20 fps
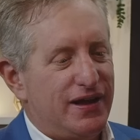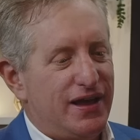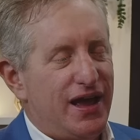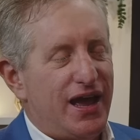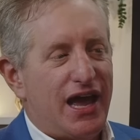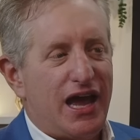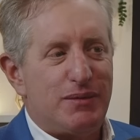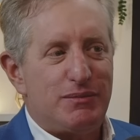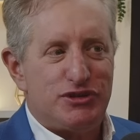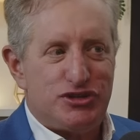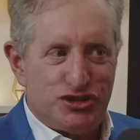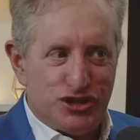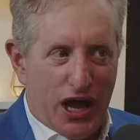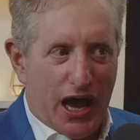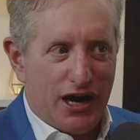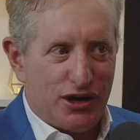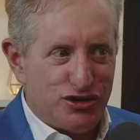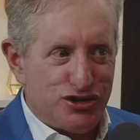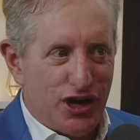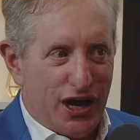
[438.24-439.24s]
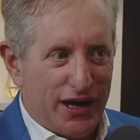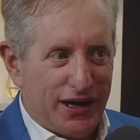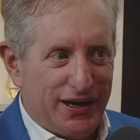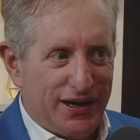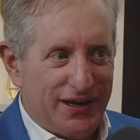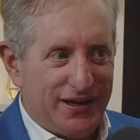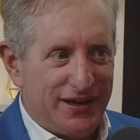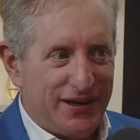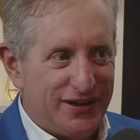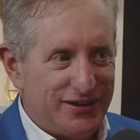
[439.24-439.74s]
I'm a stock
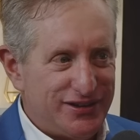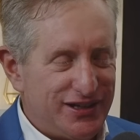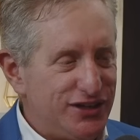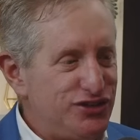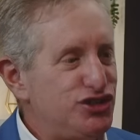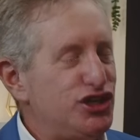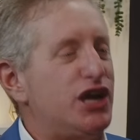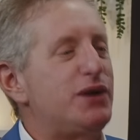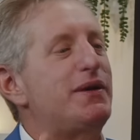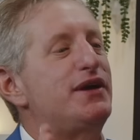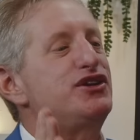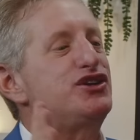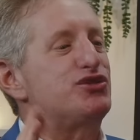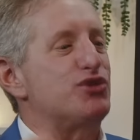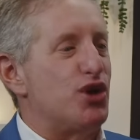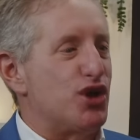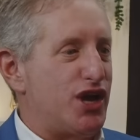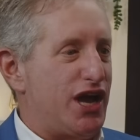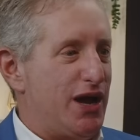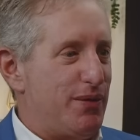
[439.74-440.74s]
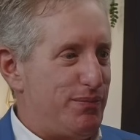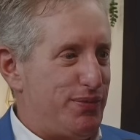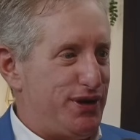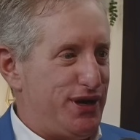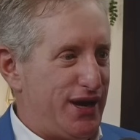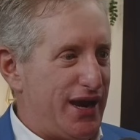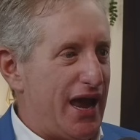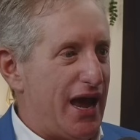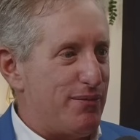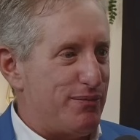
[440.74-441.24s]
jockey. So let's talk about your old company,
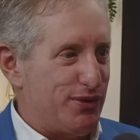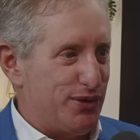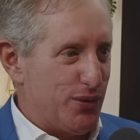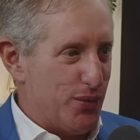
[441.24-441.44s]
Capital